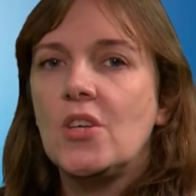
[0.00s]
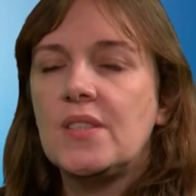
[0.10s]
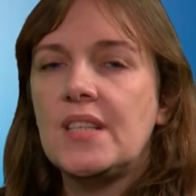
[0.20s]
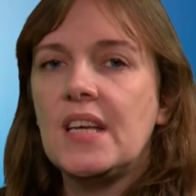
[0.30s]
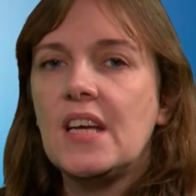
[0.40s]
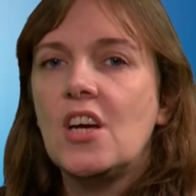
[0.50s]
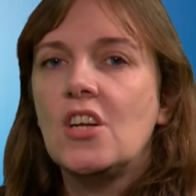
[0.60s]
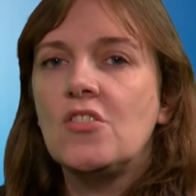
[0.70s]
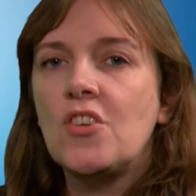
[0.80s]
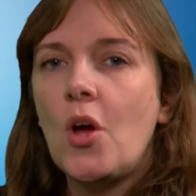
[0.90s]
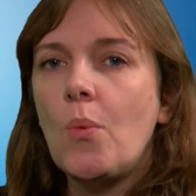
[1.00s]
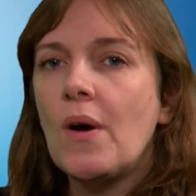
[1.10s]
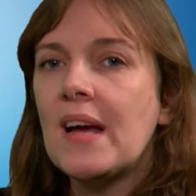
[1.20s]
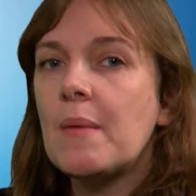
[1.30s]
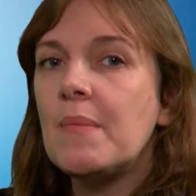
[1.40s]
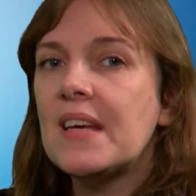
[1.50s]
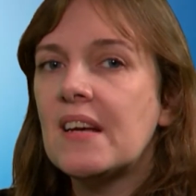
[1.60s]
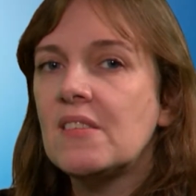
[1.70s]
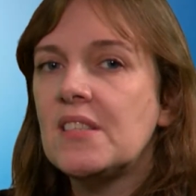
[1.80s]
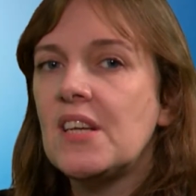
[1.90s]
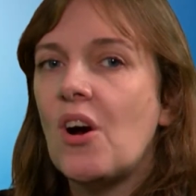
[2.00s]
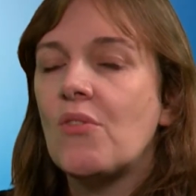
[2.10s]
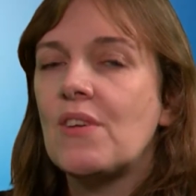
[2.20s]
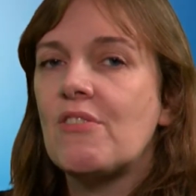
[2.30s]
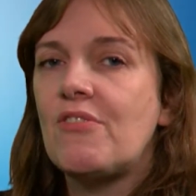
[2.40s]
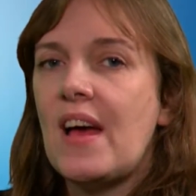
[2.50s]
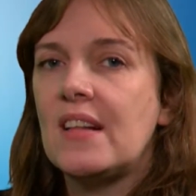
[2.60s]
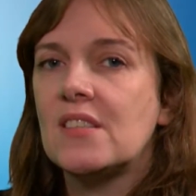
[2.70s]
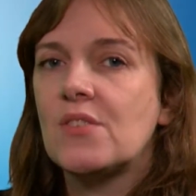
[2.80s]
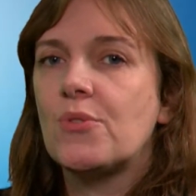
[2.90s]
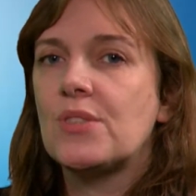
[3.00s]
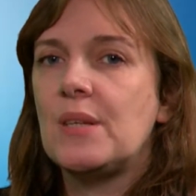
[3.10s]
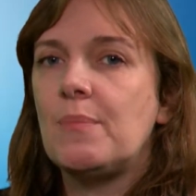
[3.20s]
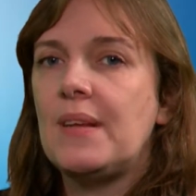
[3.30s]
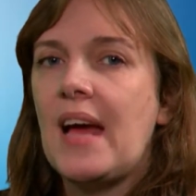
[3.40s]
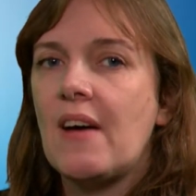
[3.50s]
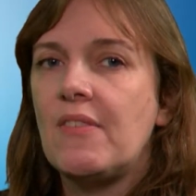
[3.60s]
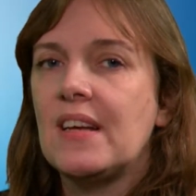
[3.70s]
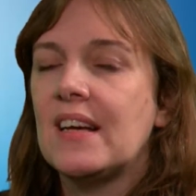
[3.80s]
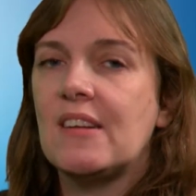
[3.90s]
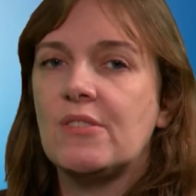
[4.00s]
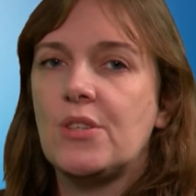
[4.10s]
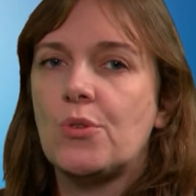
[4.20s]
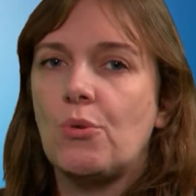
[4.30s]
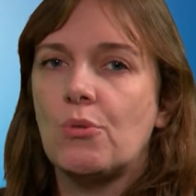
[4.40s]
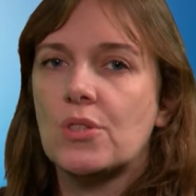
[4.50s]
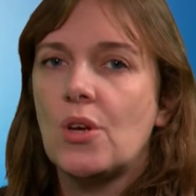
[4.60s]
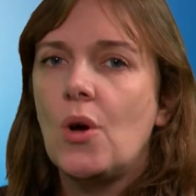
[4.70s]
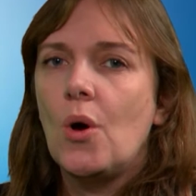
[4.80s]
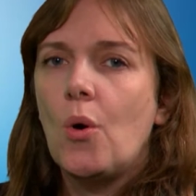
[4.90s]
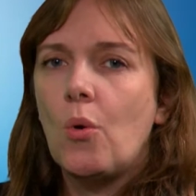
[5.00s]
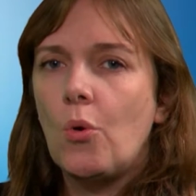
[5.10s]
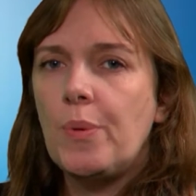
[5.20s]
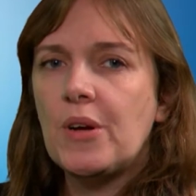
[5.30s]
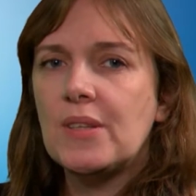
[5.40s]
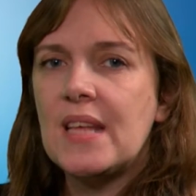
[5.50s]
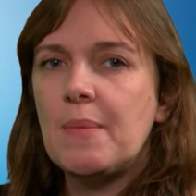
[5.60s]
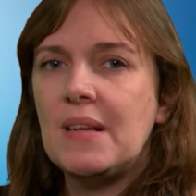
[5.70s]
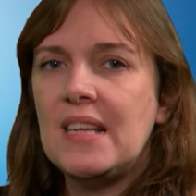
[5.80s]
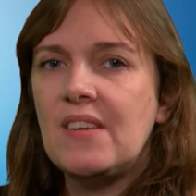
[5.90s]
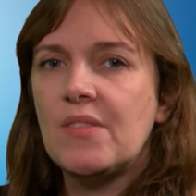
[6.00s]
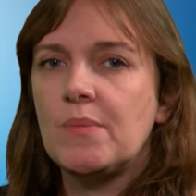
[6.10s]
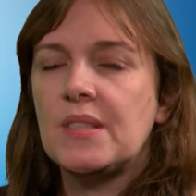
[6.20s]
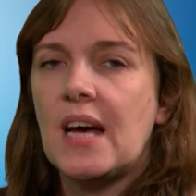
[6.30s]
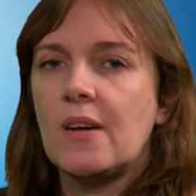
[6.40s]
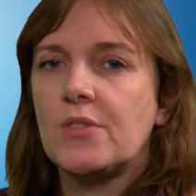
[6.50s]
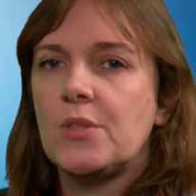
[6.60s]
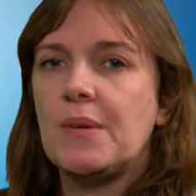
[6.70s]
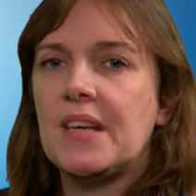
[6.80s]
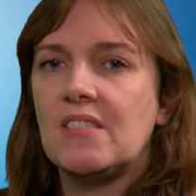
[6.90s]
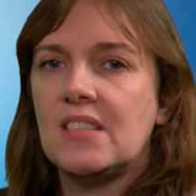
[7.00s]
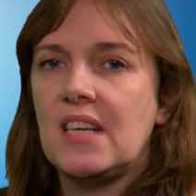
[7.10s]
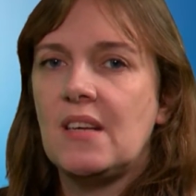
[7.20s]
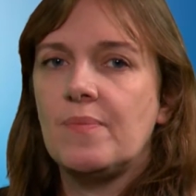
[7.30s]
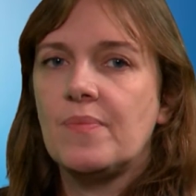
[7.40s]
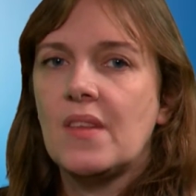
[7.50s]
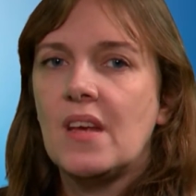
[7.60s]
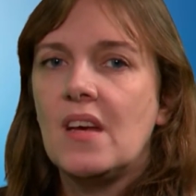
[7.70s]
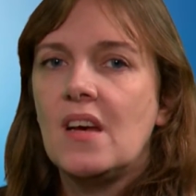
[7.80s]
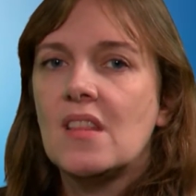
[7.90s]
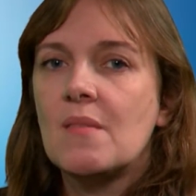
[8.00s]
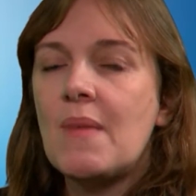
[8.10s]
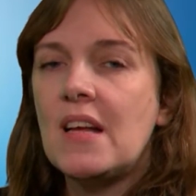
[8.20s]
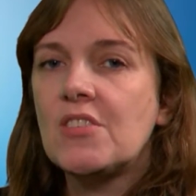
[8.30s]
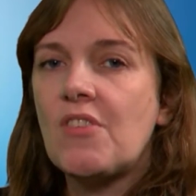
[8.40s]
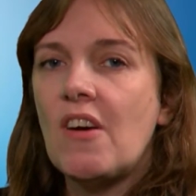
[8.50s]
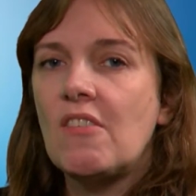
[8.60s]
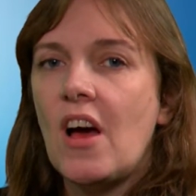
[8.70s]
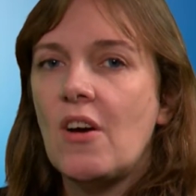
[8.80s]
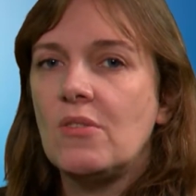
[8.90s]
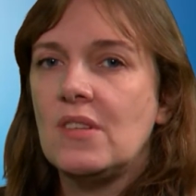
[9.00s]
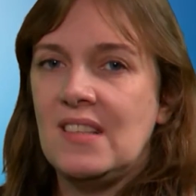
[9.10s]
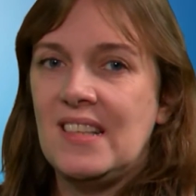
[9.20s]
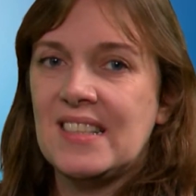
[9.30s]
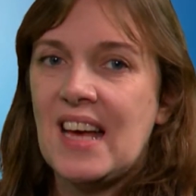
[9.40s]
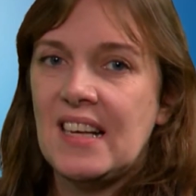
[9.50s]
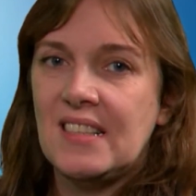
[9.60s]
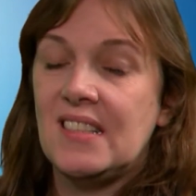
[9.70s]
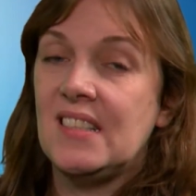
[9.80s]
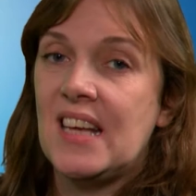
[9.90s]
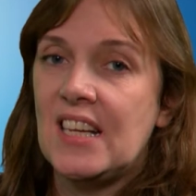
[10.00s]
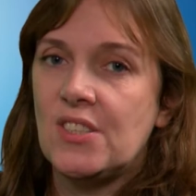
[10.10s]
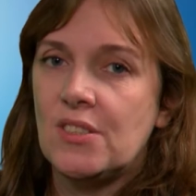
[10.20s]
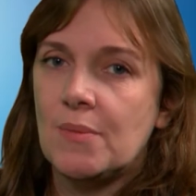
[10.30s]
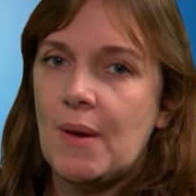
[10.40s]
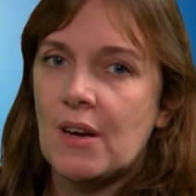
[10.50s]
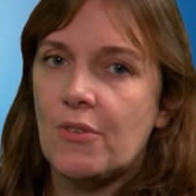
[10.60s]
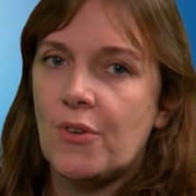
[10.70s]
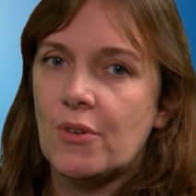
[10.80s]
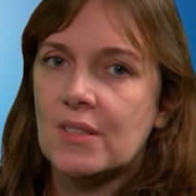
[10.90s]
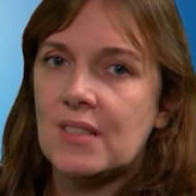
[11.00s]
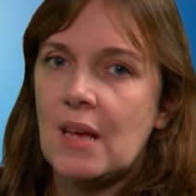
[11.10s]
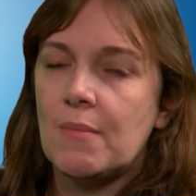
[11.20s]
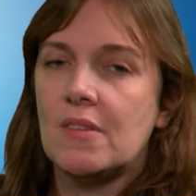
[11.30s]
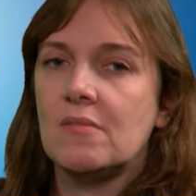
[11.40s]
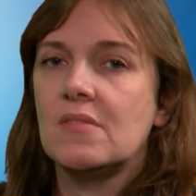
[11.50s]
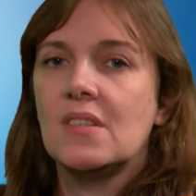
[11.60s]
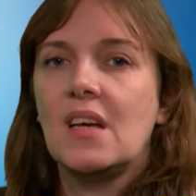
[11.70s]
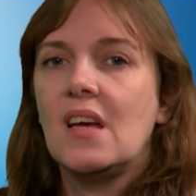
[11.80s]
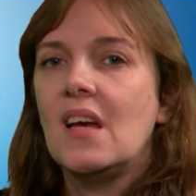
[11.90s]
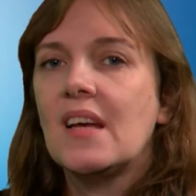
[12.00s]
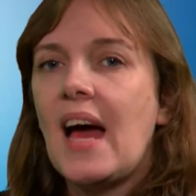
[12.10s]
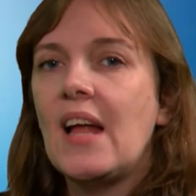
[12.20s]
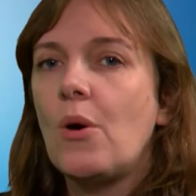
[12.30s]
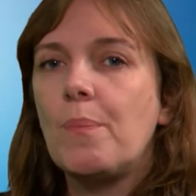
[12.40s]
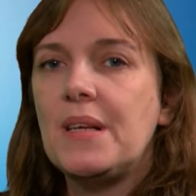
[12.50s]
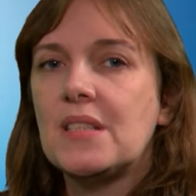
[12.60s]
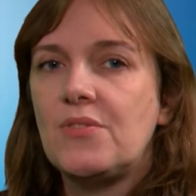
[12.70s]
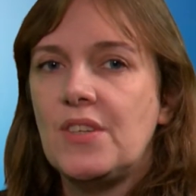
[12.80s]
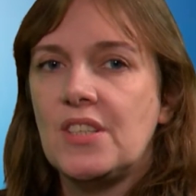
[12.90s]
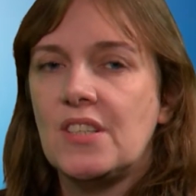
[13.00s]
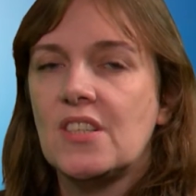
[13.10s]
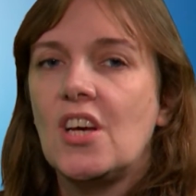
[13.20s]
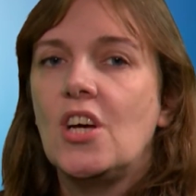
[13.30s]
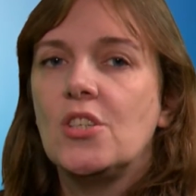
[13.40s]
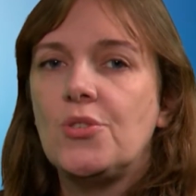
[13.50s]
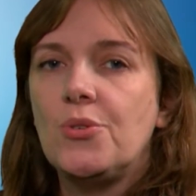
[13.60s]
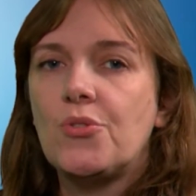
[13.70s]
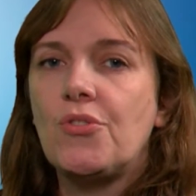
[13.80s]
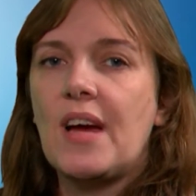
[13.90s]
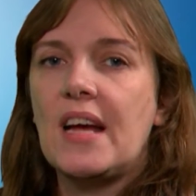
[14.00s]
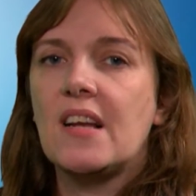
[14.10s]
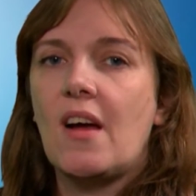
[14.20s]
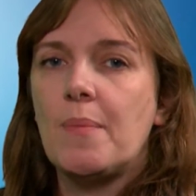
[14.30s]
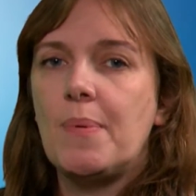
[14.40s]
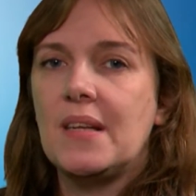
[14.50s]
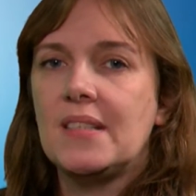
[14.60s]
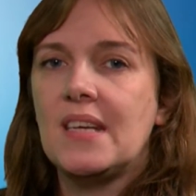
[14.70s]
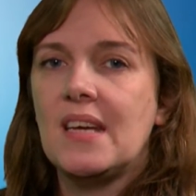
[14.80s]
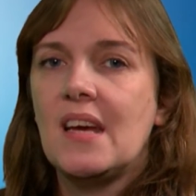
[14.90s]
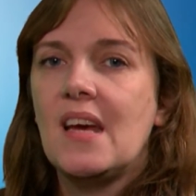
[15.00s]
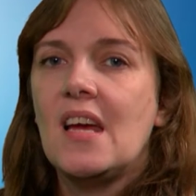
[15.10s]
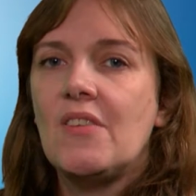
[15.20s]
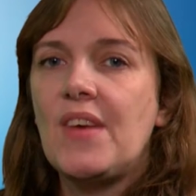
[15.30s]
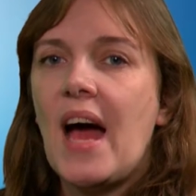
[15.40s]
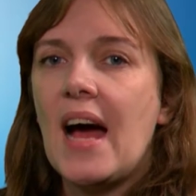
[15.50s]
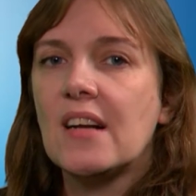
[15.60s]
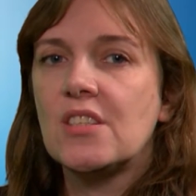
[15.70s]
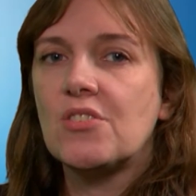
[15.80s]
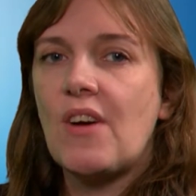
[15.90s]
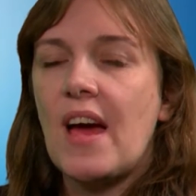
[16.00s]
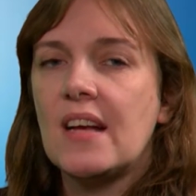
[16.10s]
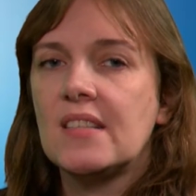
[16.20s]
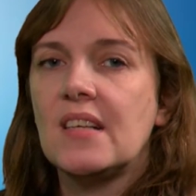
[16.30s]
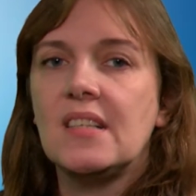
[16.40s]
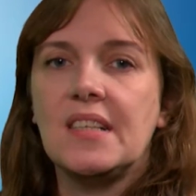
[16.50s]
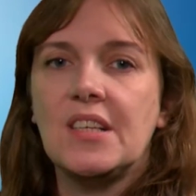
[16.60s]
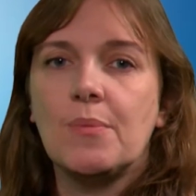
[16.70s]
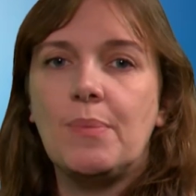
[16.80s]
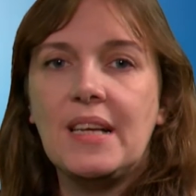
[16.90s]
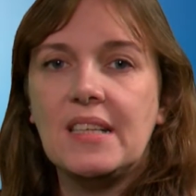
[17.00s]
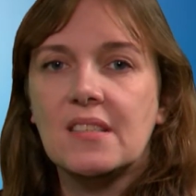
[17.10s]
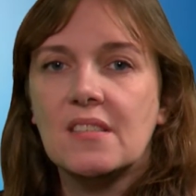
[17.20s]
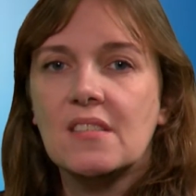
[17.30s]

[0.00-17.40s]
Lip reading: You see, no one can be guilty of an offence for simply having guilty thoughts or because they believe themselves to be guilty. The mens rea alone, in this case his intention to make a false statement, cannot be sufficient to create liability if the Actus Reus is incomplete,